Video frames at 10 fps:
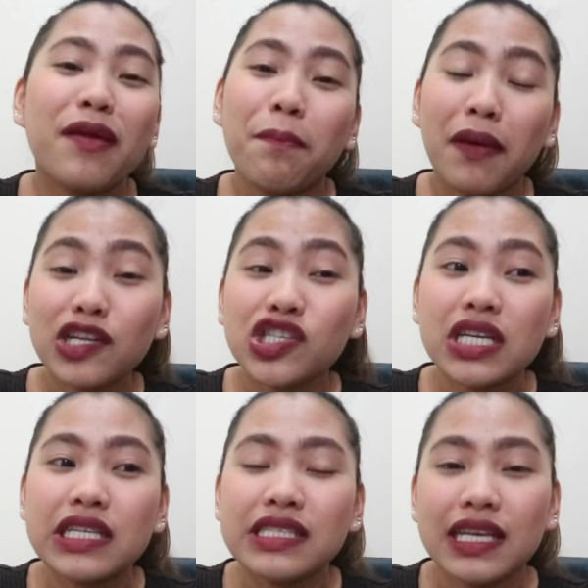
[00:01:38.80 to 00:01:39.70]

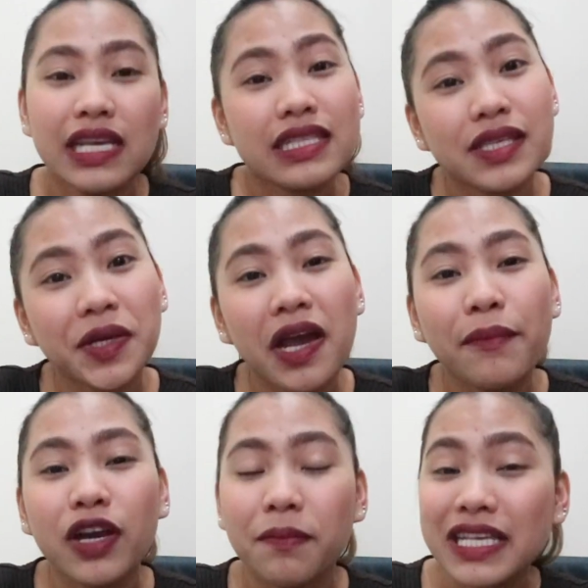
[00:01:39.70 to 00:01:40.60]
pictures in
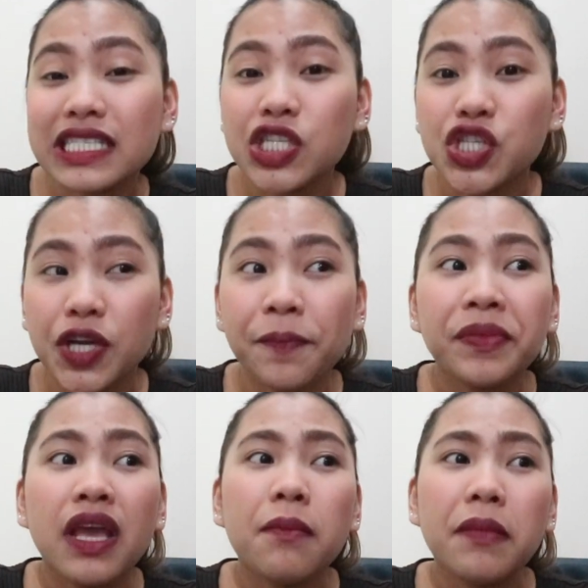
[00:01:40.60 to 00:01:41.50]
Instagram or Messenger,
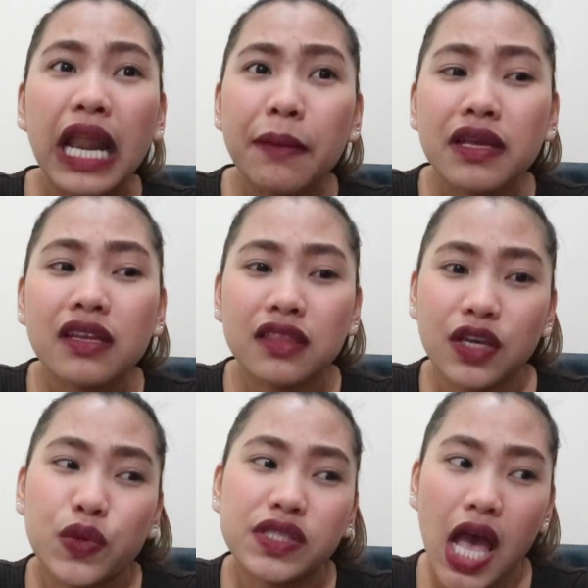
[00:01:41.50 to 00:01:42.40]
maraming
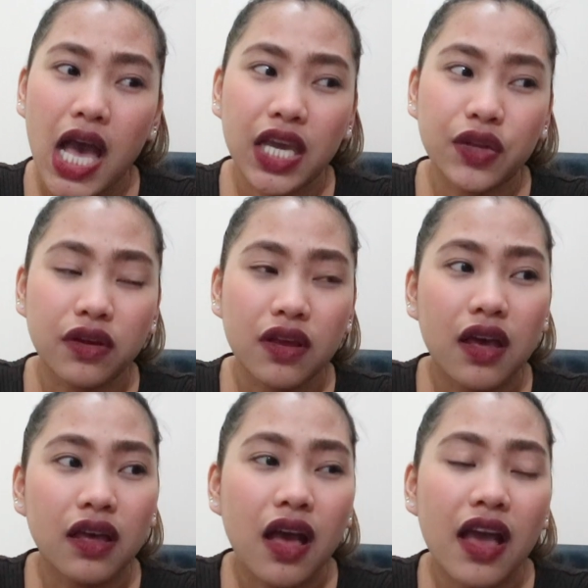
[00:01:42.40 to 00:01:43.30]
nagtanong sa akin, or
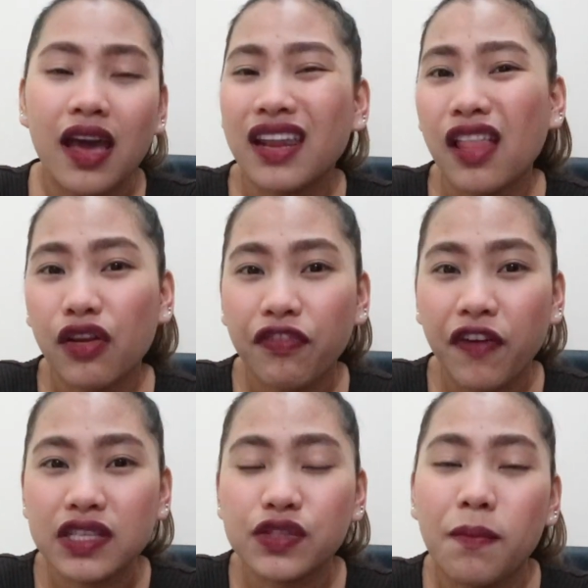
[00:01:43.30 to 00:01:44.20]
I had a lot of
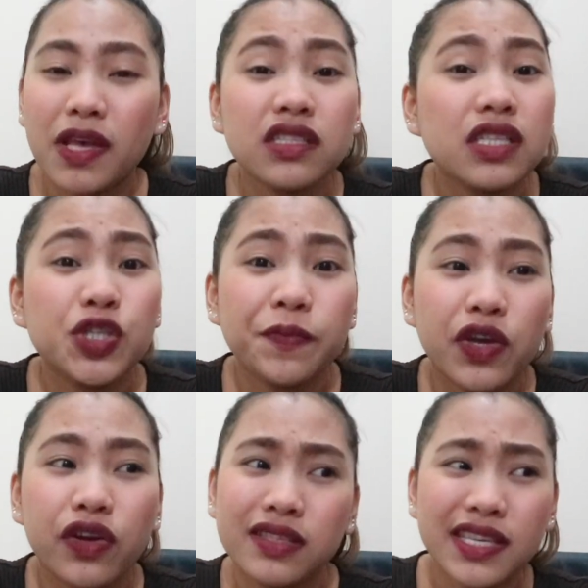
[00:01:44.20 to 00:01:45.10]
friends who messaged
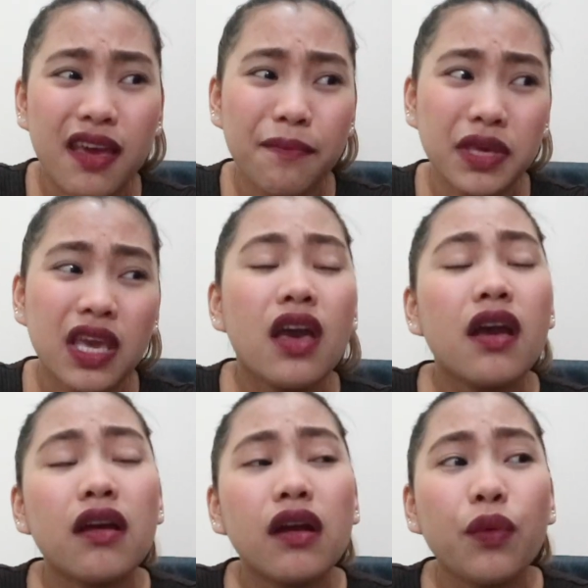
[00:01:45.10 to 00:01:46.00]
me or DM me,
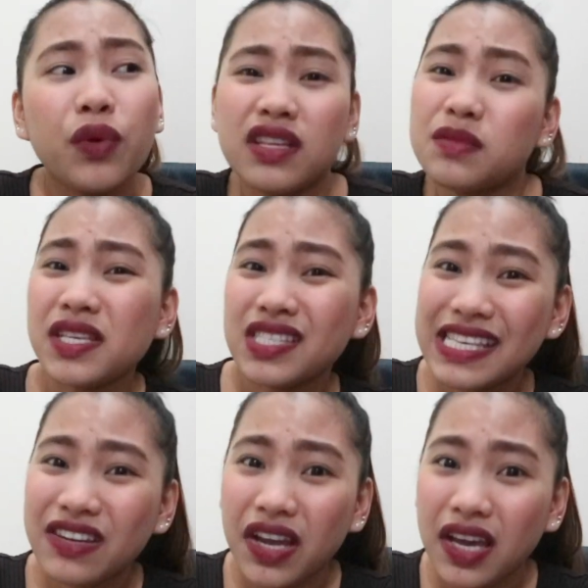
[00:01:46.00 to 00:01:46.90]
what is my
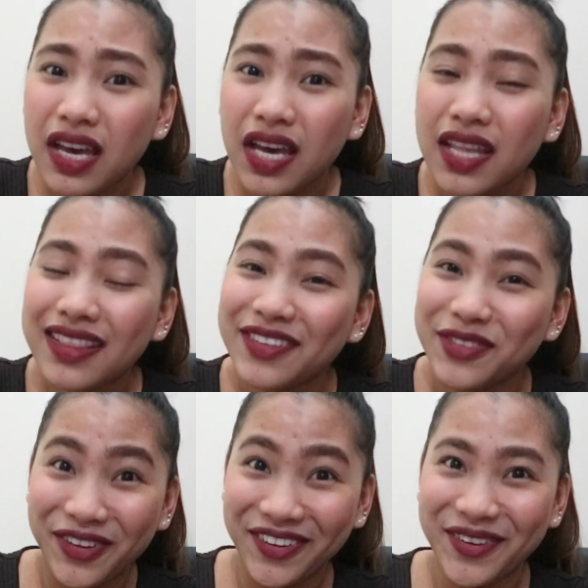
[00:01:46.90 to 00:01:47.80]
secret?
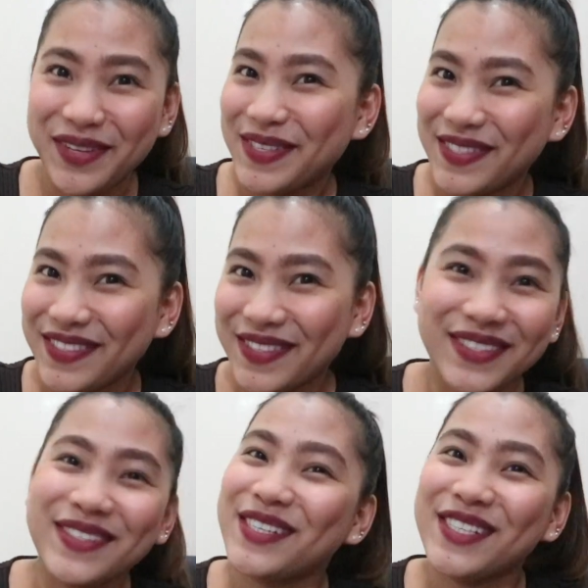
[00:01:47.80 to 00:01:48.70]
No,
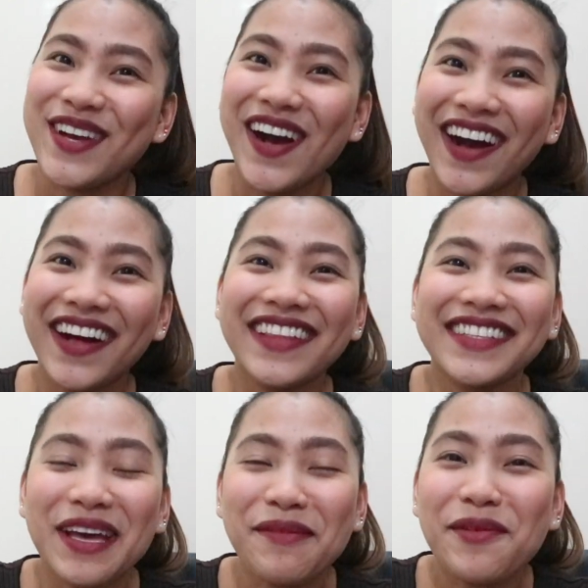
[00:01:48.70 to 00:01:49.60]
social,
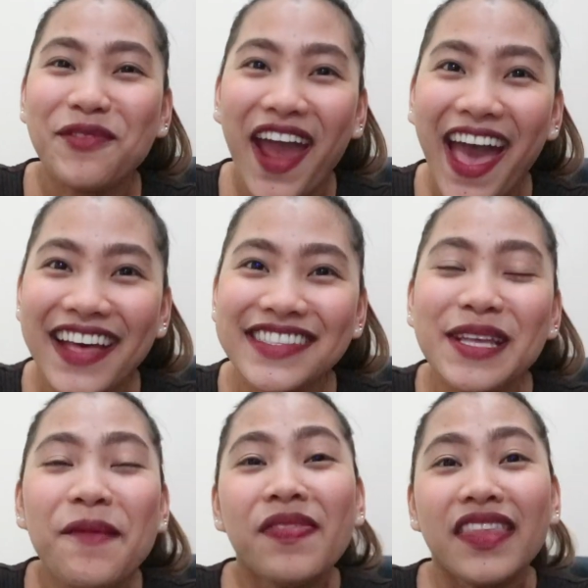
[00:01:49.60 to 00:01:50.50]
ang daming friends.